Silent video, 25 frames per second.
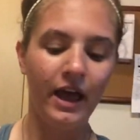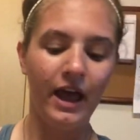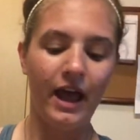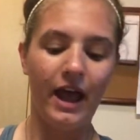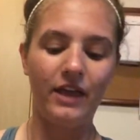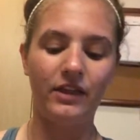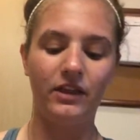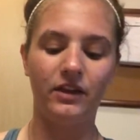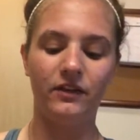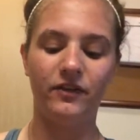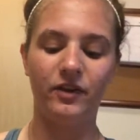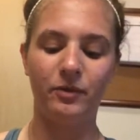
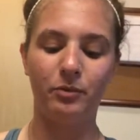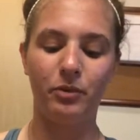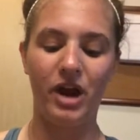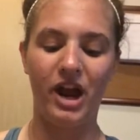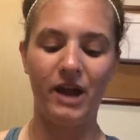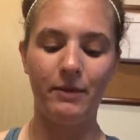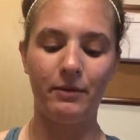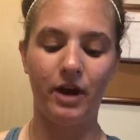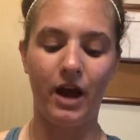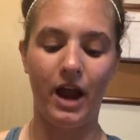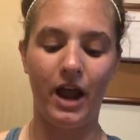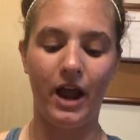And then for
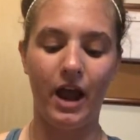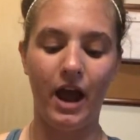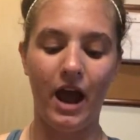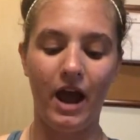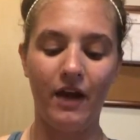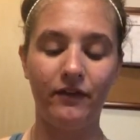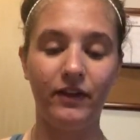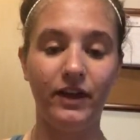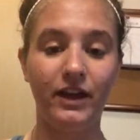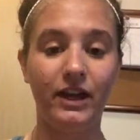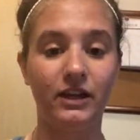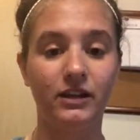primer, I
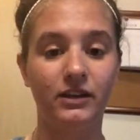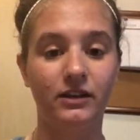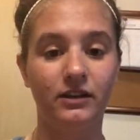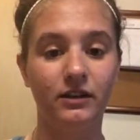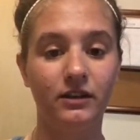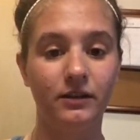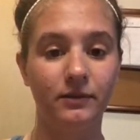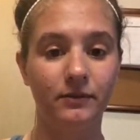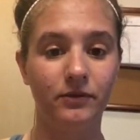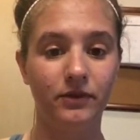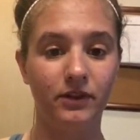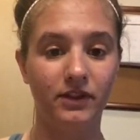have like
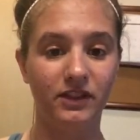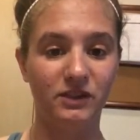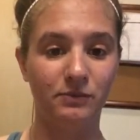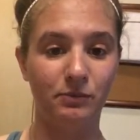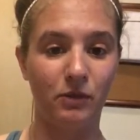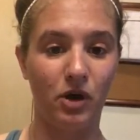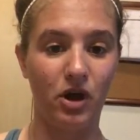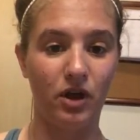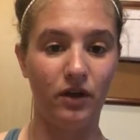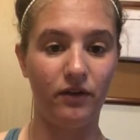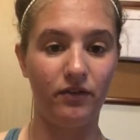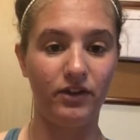the
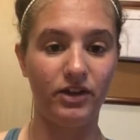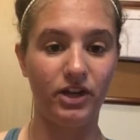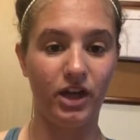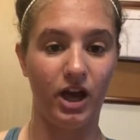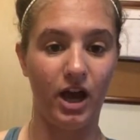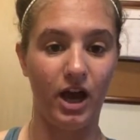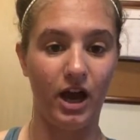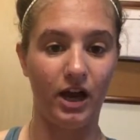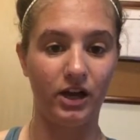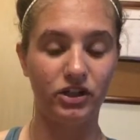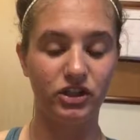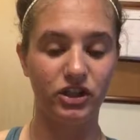
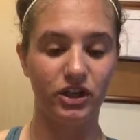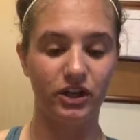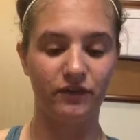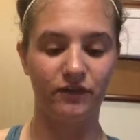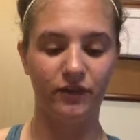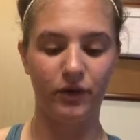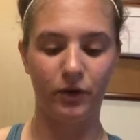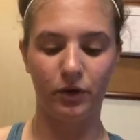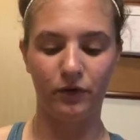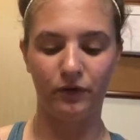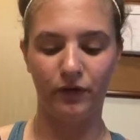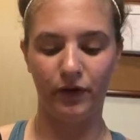Tatcha
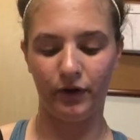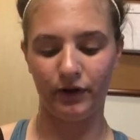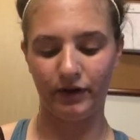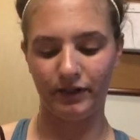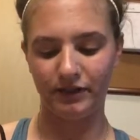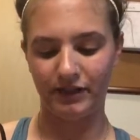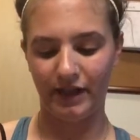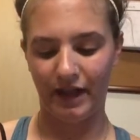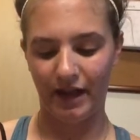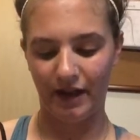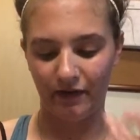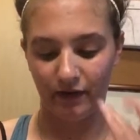Photo Focus
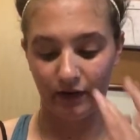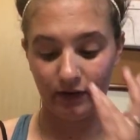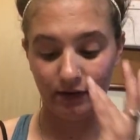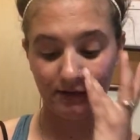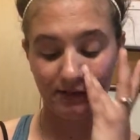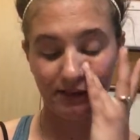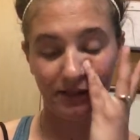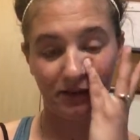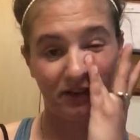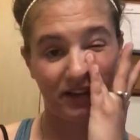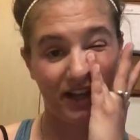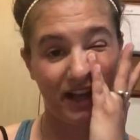
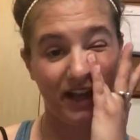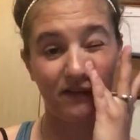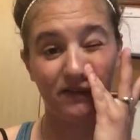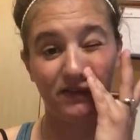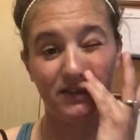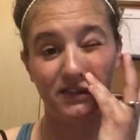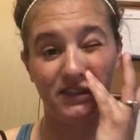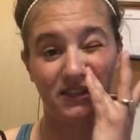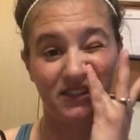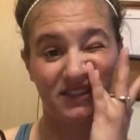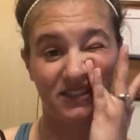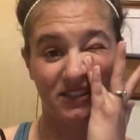Silk
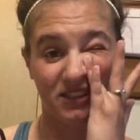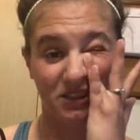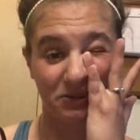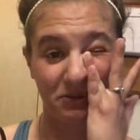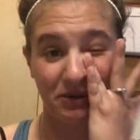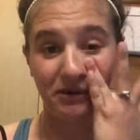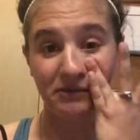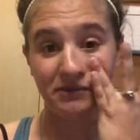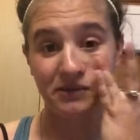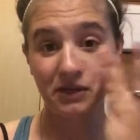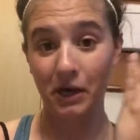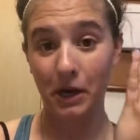Canvas, excuse me,
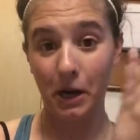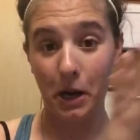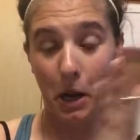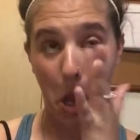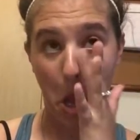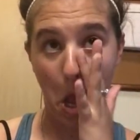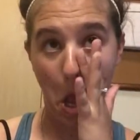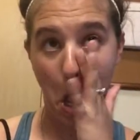I'm sorry.